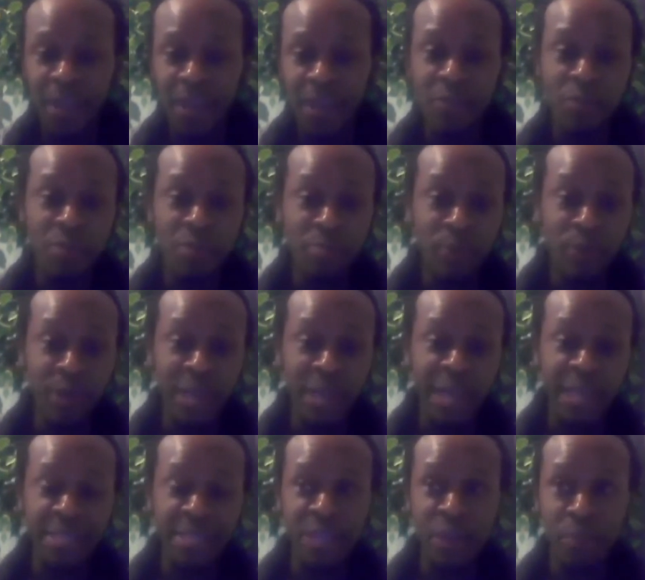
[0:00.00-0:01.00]
even with Bill
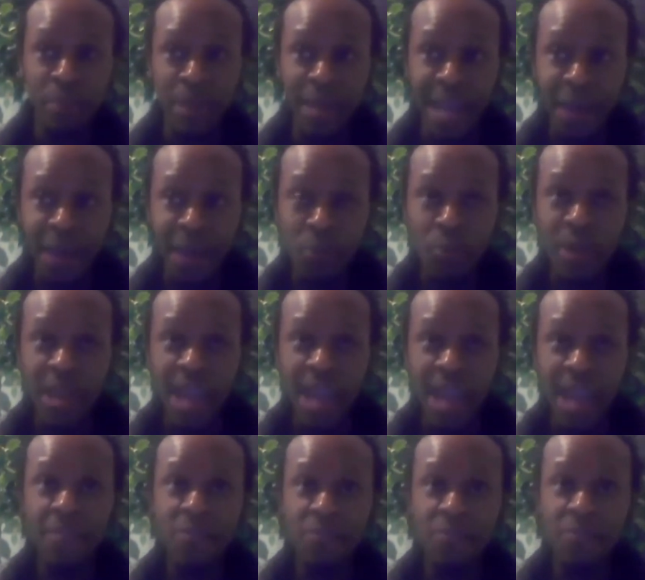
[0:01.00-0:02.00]
Gates helping out, we
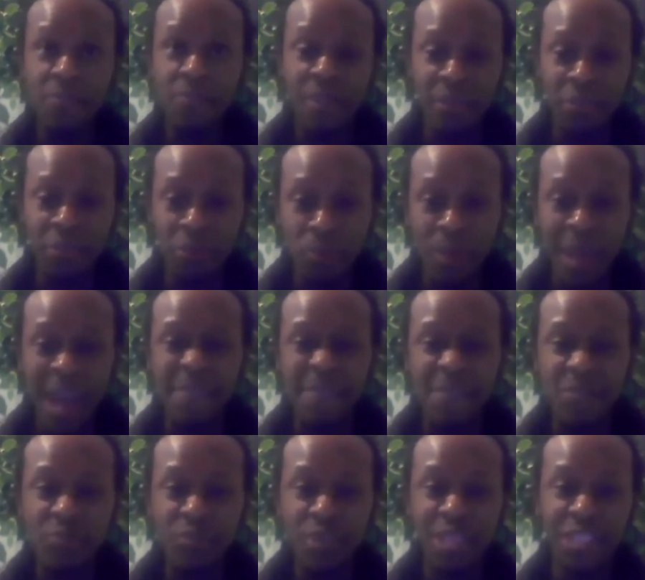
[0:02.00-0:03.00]
haven't
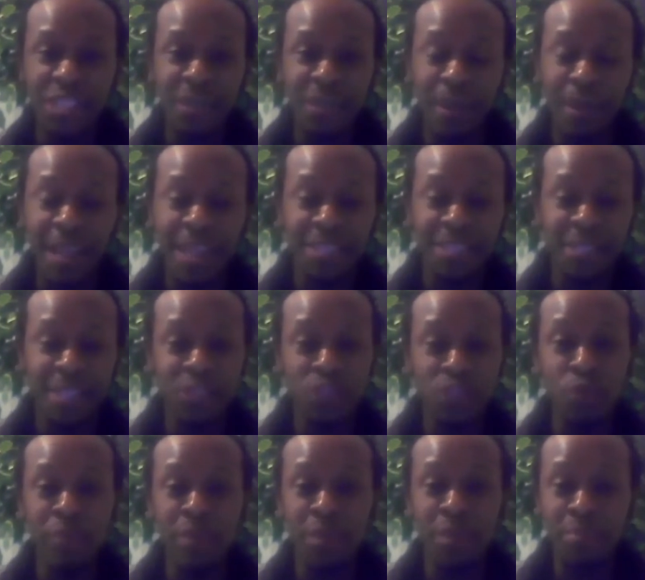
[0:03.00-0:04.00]
reached a place
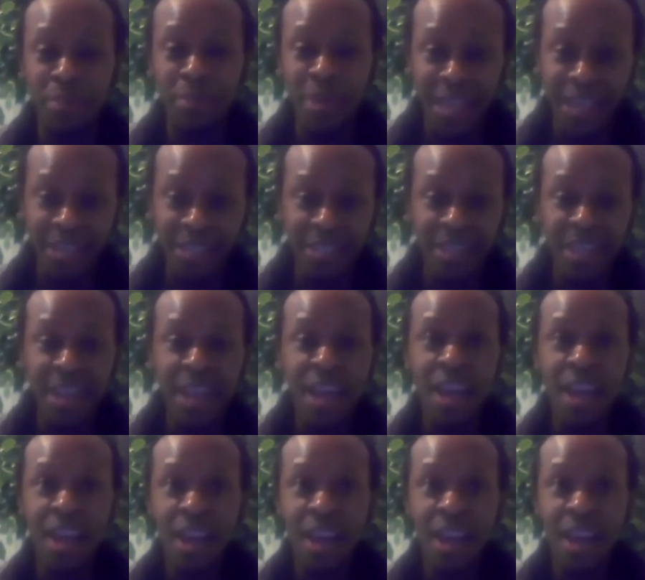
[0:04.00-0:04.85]
as human beings